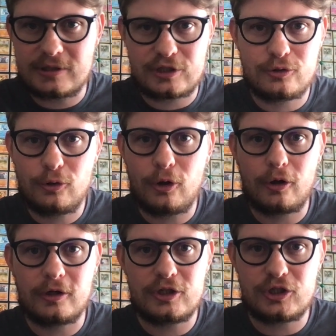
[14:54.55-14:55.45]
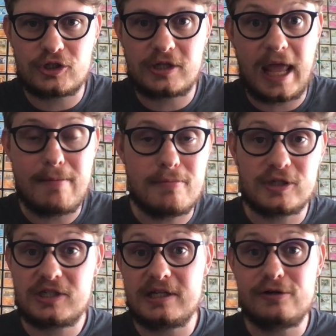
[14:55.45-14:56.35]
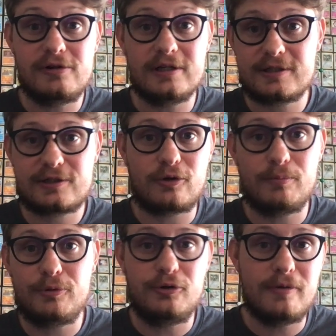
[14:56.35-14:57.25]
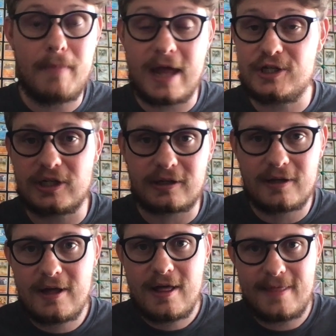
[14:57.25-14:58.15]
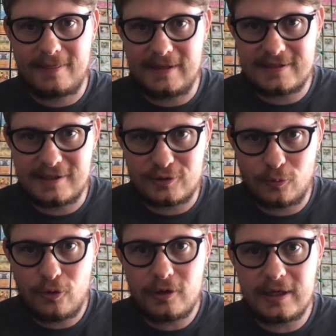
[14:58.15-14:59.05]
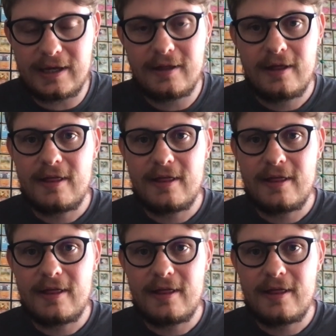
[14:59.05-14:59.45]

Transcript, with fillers: It's no longer just a mysterious computer magic that these things are working.